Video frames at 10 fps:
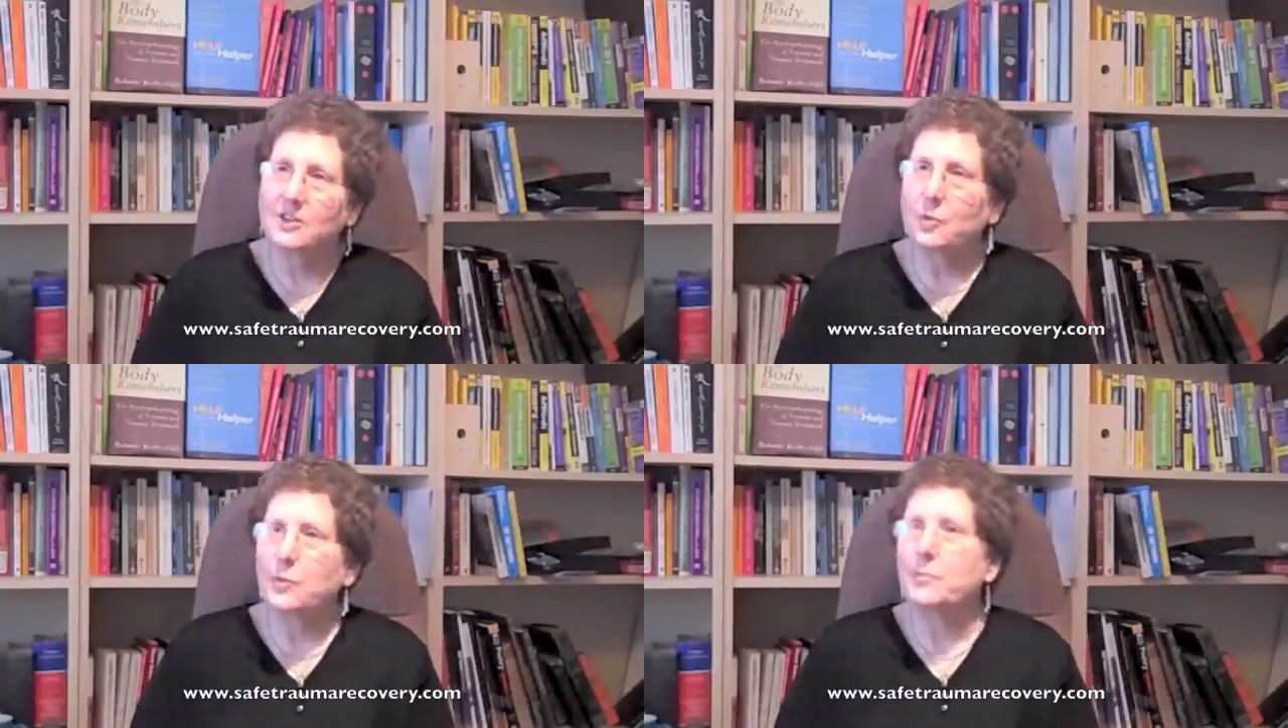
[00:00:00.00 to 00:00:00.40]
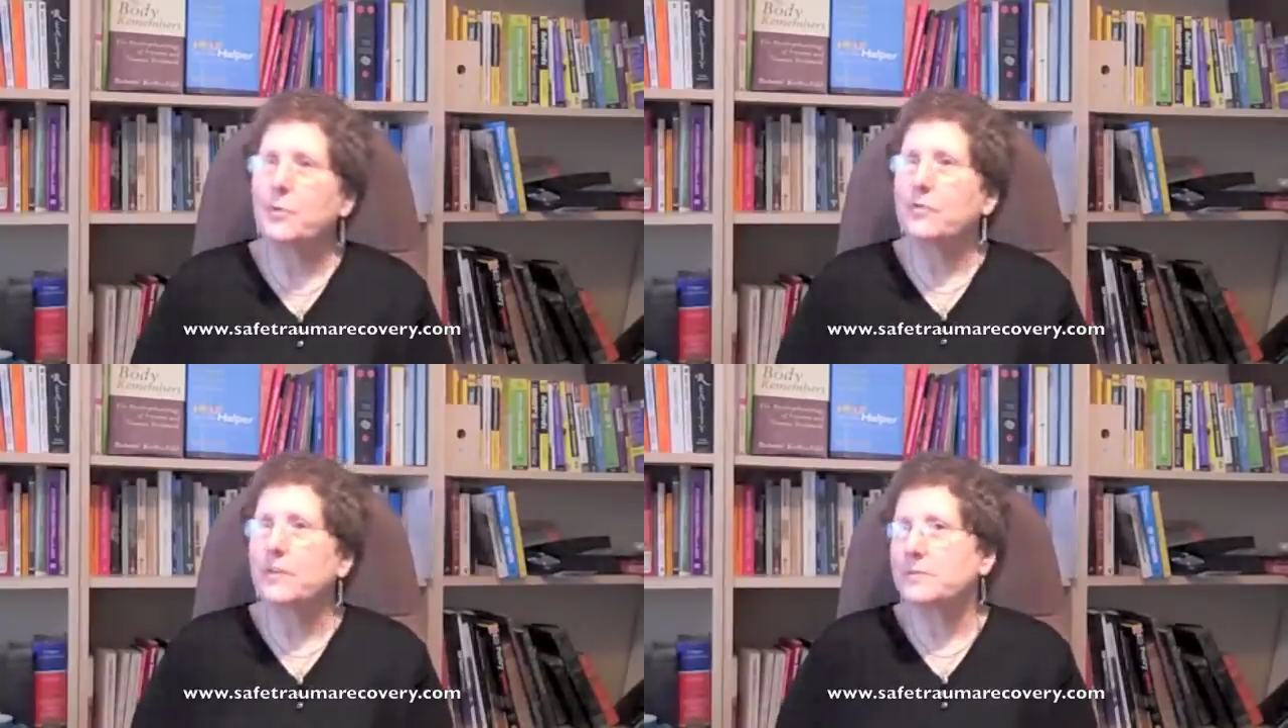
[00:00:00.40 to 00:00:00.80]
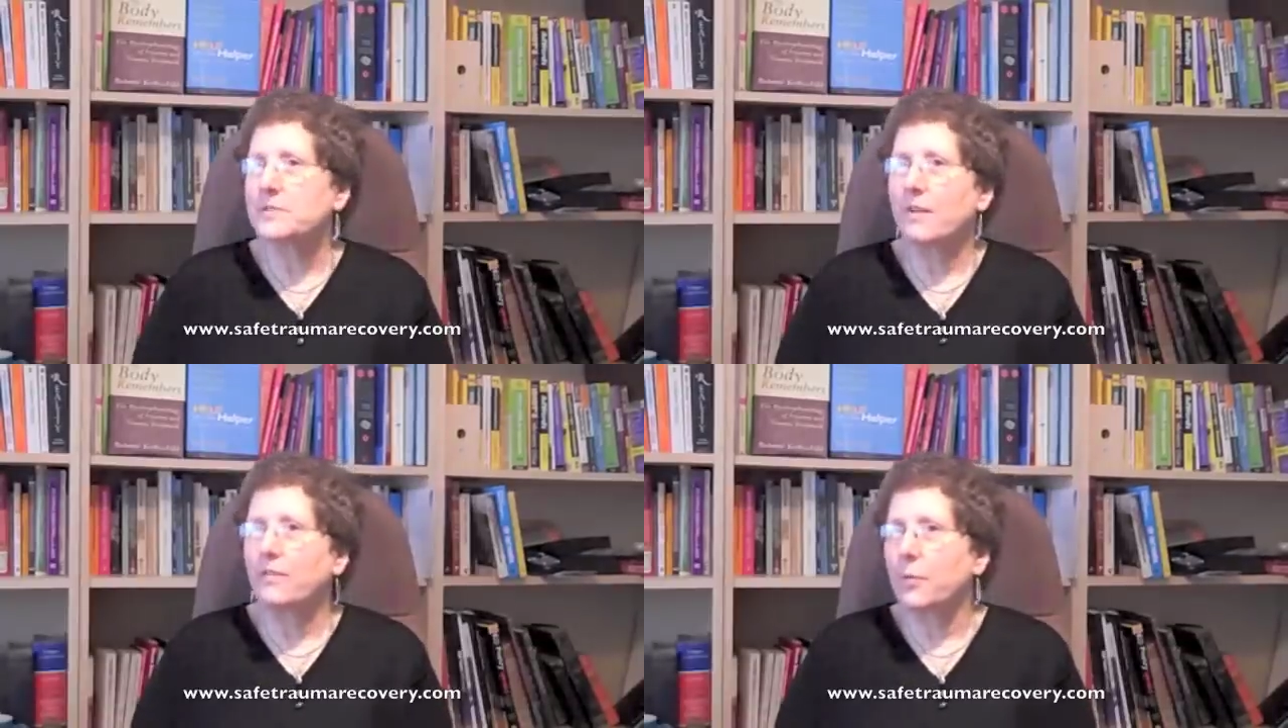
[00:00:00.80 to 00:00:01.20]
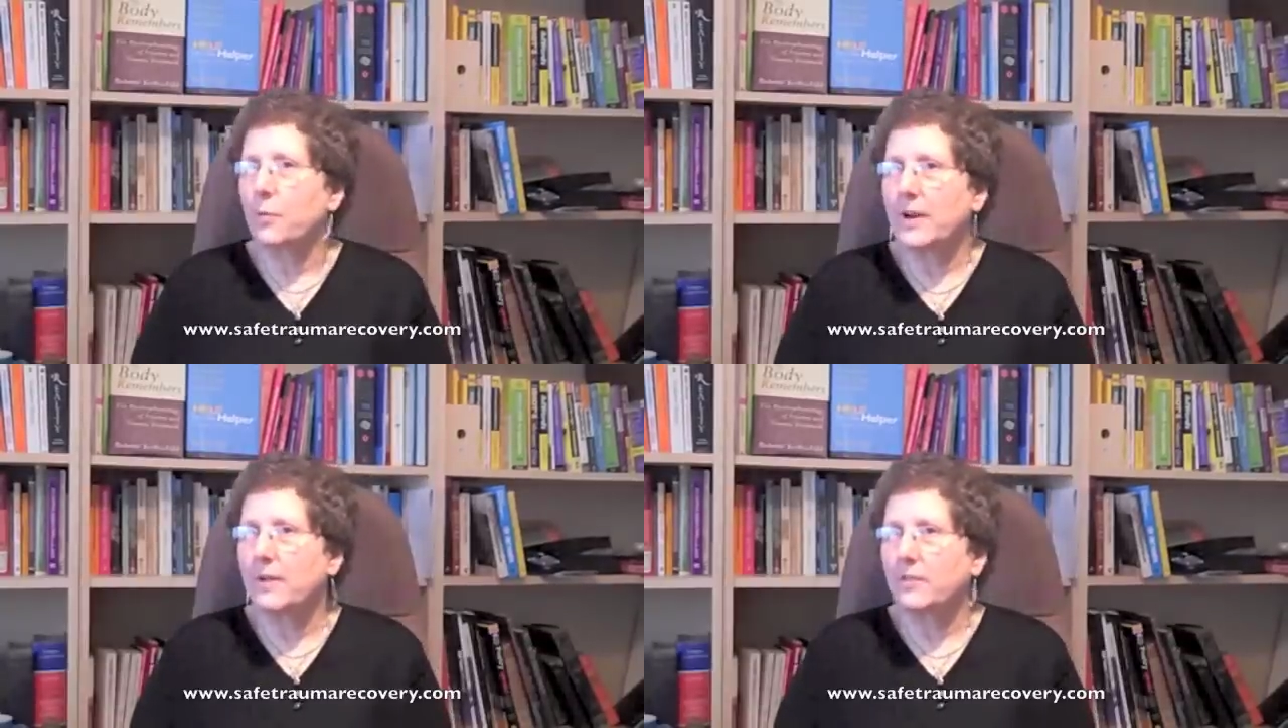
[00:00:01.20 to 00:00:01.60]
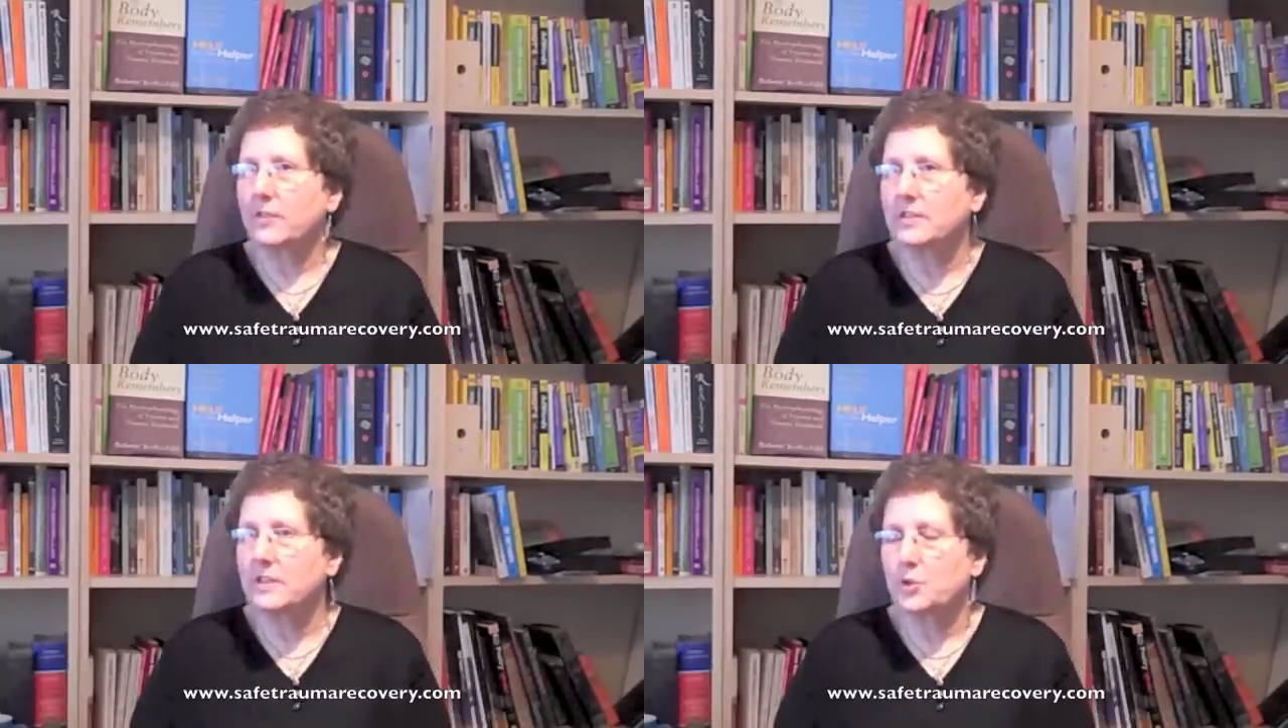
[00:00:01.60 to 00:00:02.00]
remove themselves from whatever
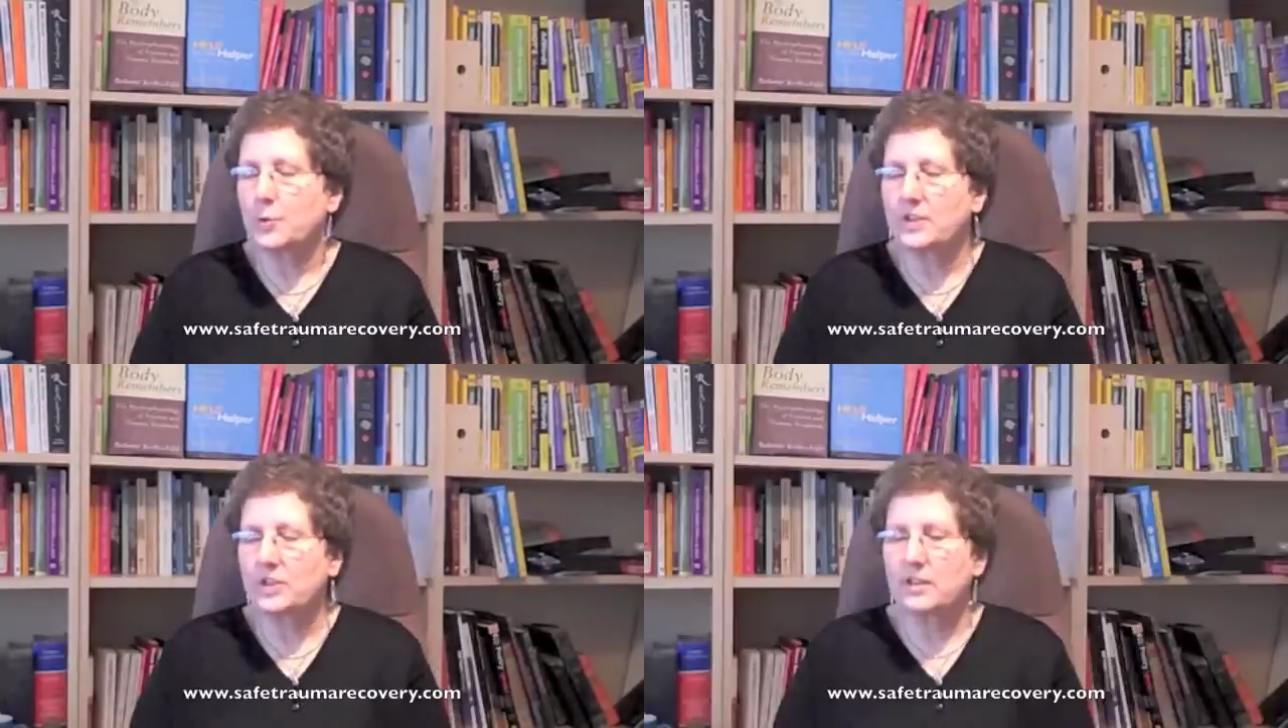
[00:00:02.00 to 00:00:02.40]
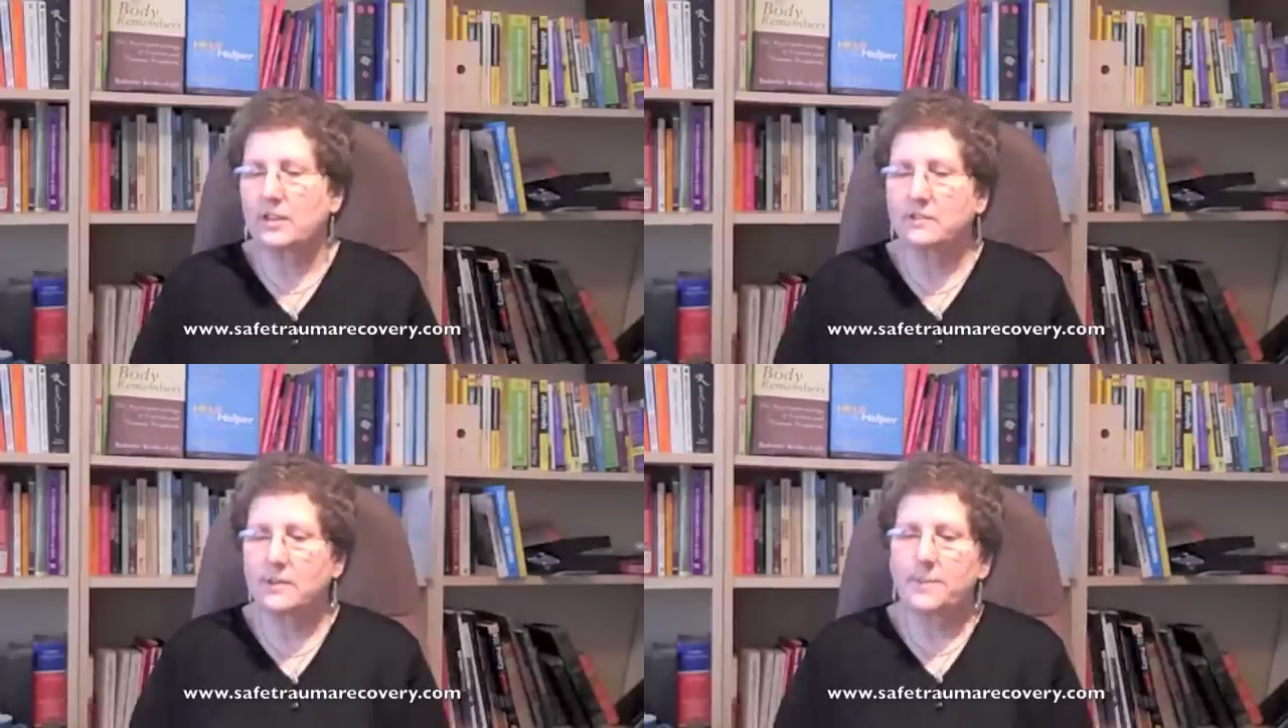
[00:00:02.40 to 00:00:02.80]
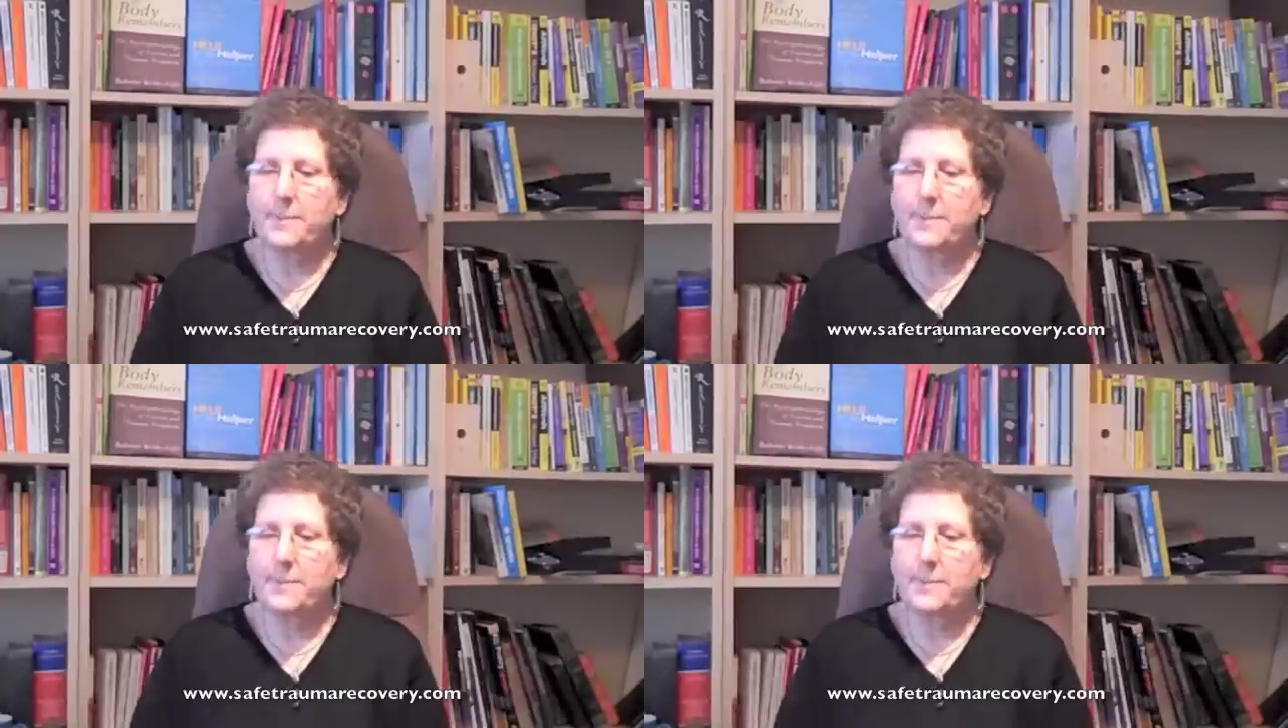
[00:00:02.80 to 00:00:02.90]
a situation is.